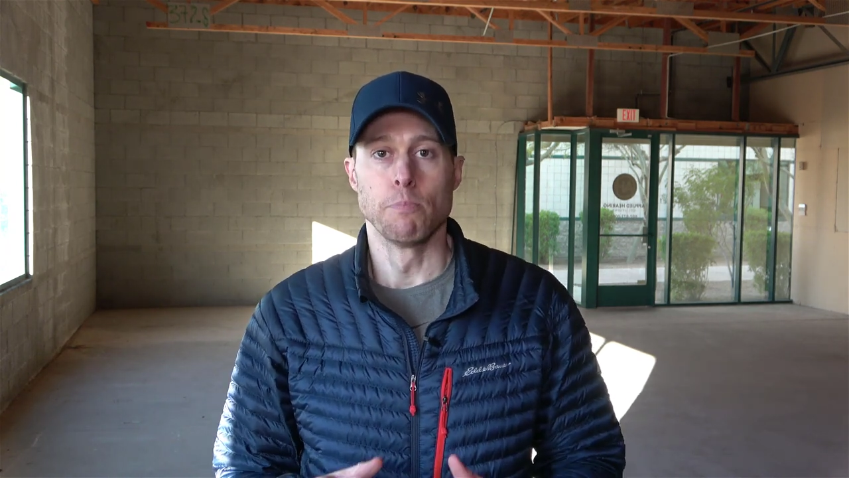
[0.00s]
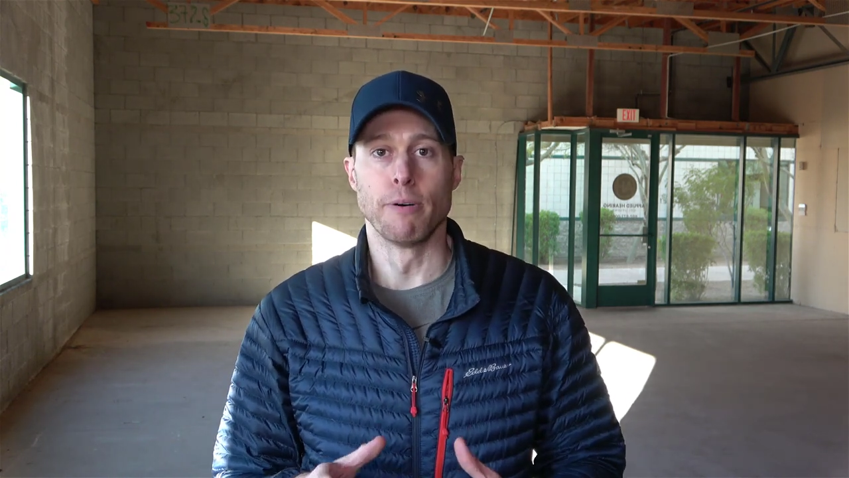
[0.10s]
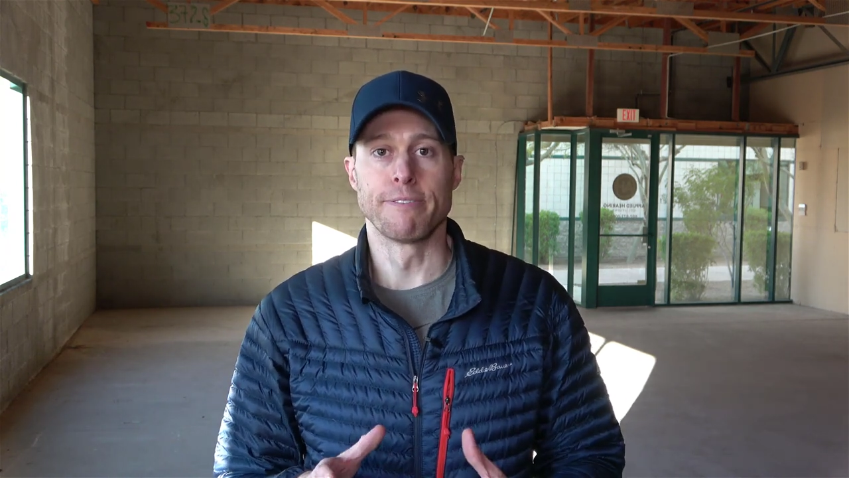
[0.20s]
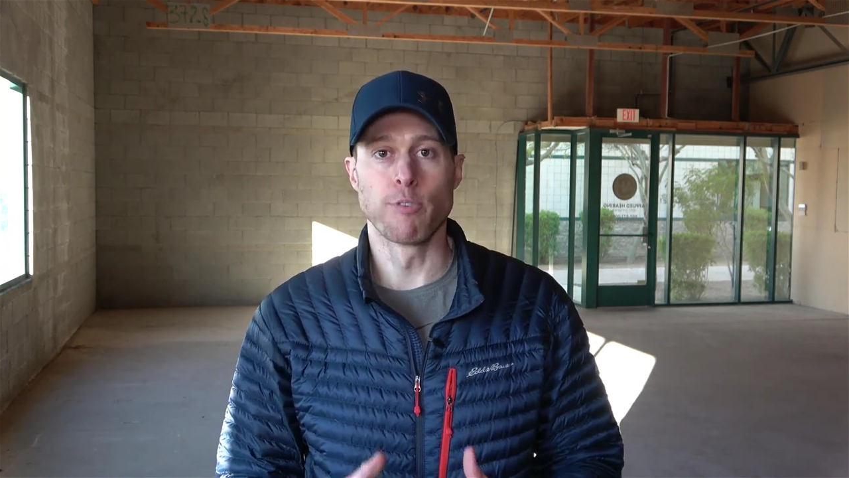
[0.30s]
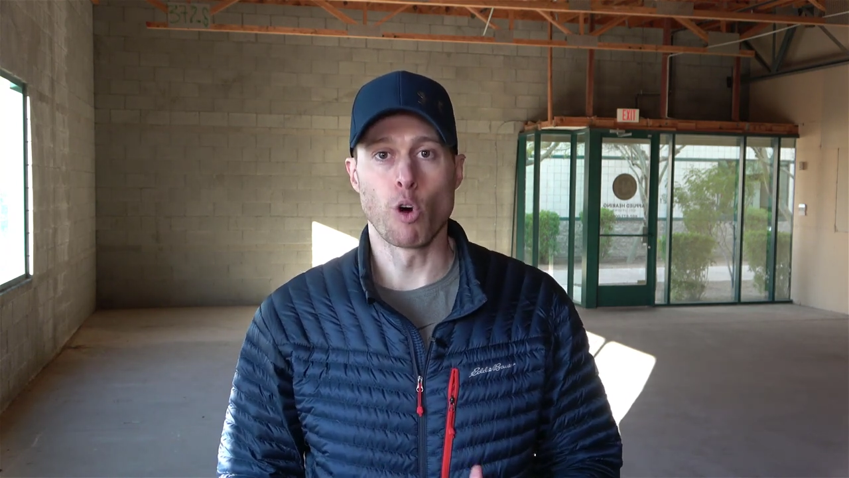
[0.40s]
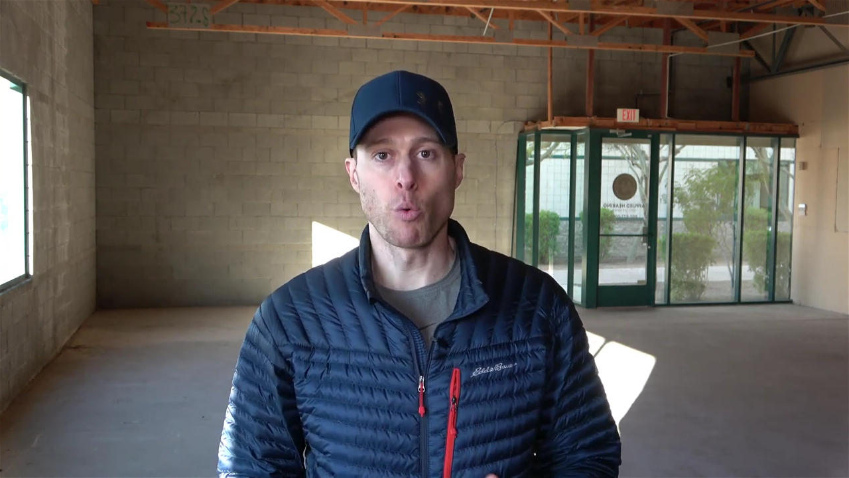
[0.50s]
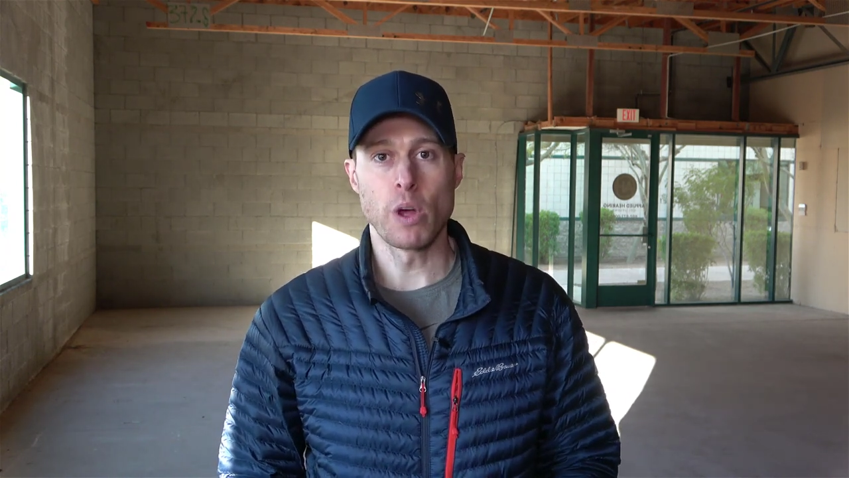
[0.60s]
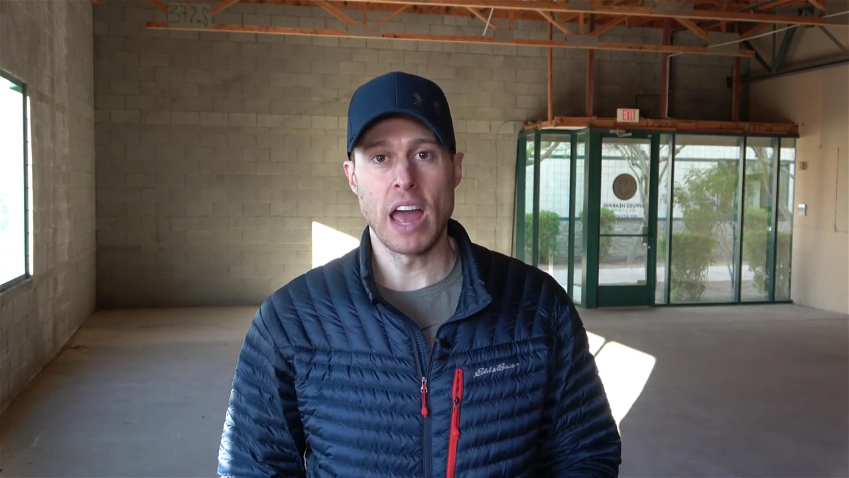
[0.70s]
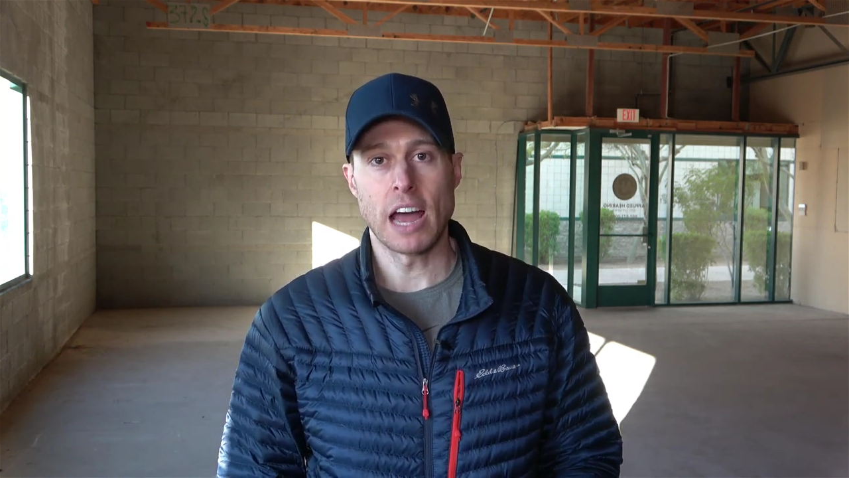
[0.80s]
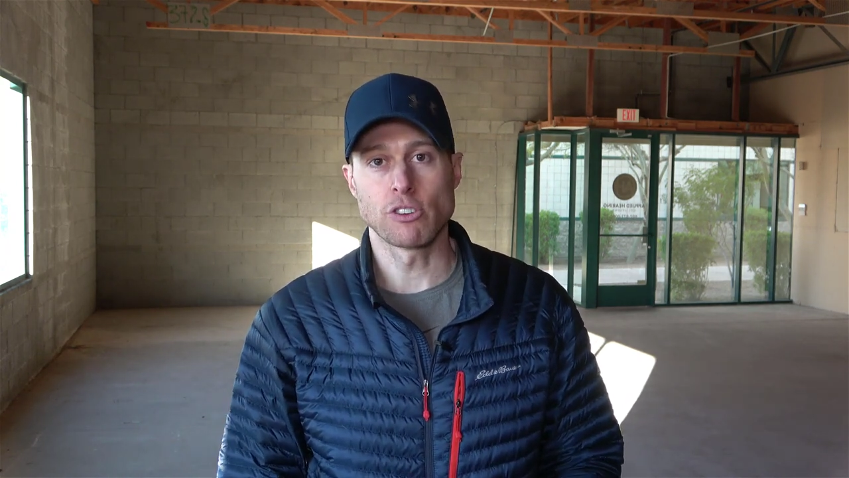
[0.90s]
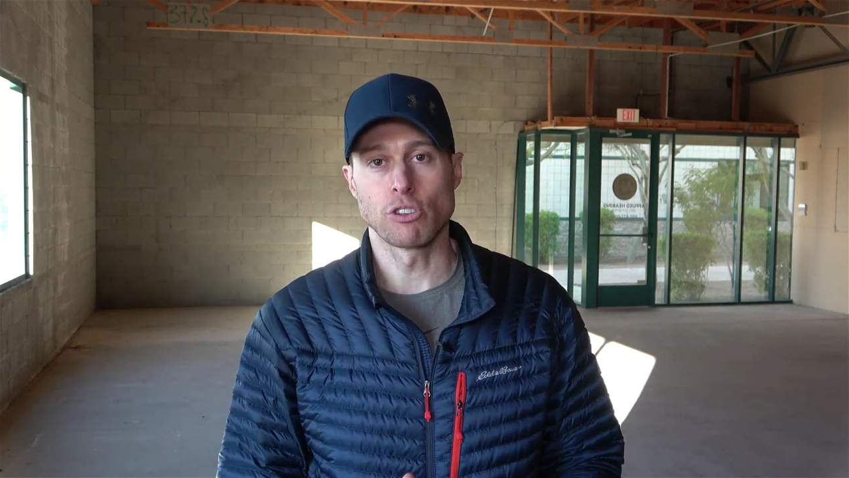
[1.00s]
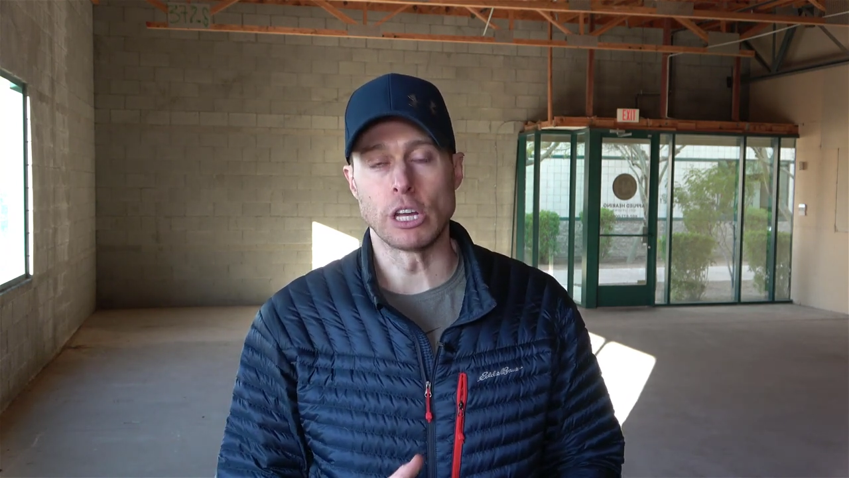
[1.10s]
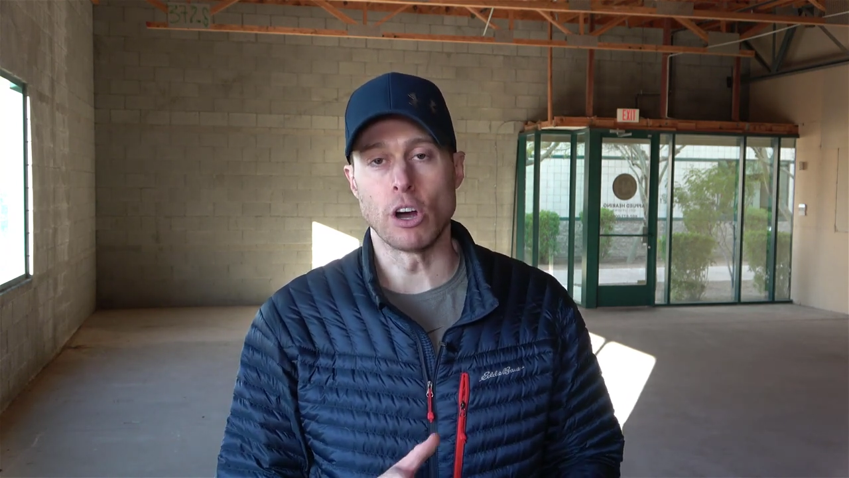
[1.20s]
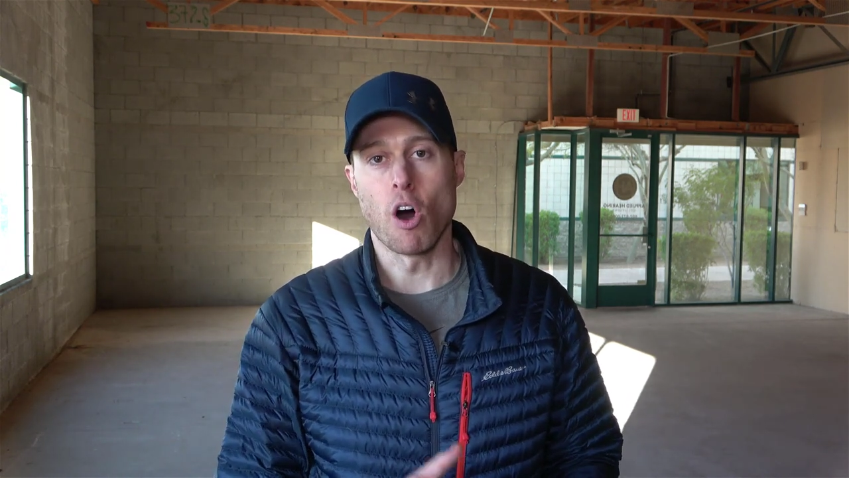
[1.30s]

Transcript: before we actually